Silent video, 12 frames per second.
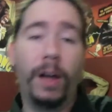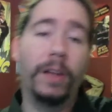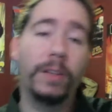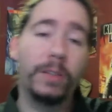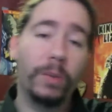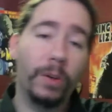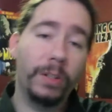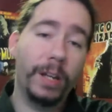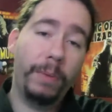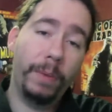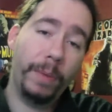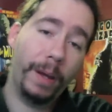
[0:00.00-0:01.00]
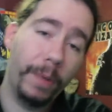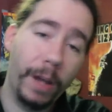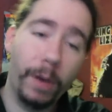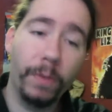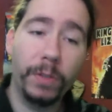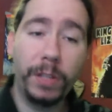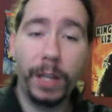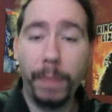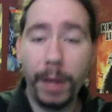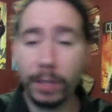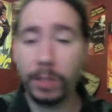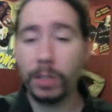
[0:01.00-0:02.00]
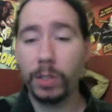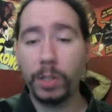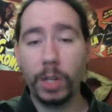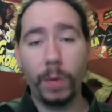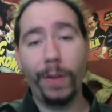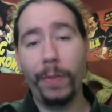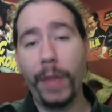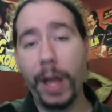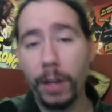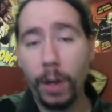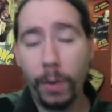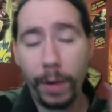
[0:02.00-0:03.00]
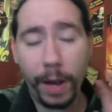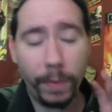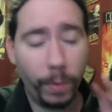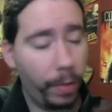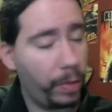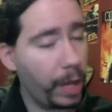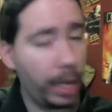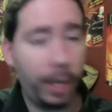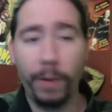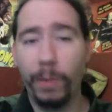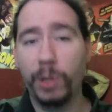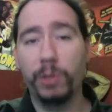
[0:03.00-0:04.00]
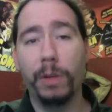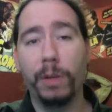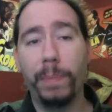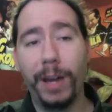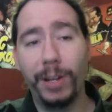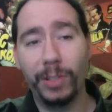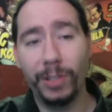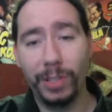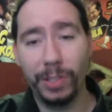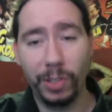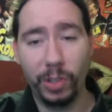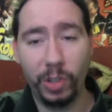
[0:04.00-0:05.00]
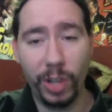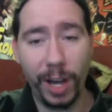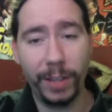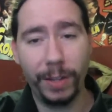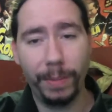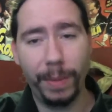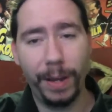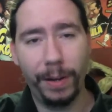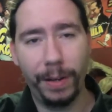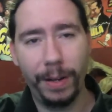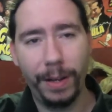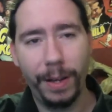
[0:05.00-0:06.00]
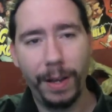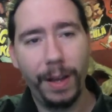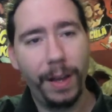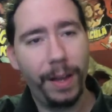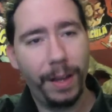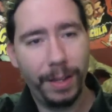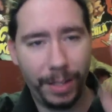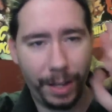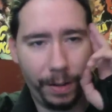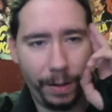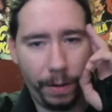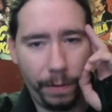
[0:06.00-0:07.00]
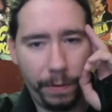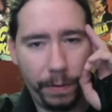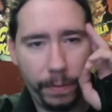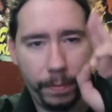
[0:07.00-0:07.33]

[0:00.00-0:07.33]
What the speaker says: Story time put me on now over 10 minutes. So on that note, everyone, thank you very much for your patience. This is Jonathan Bailey, signing off.